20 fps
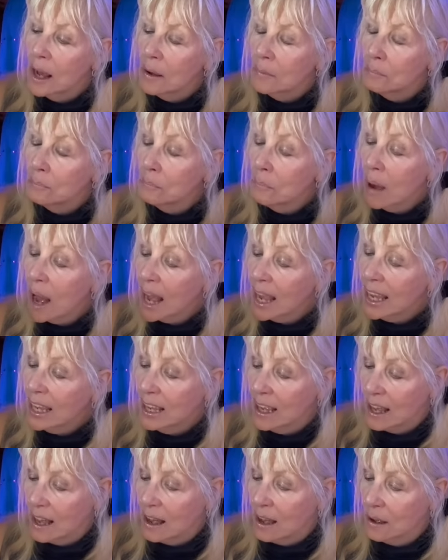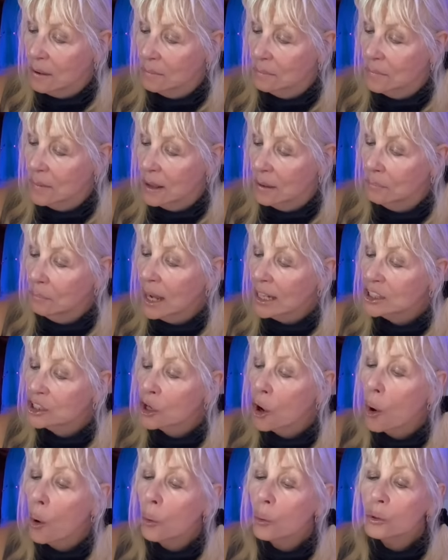My, um, my
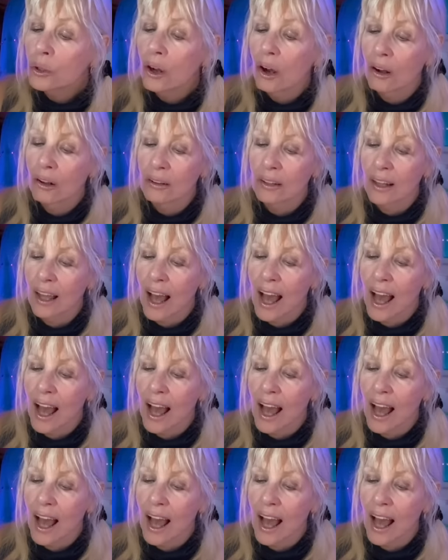total,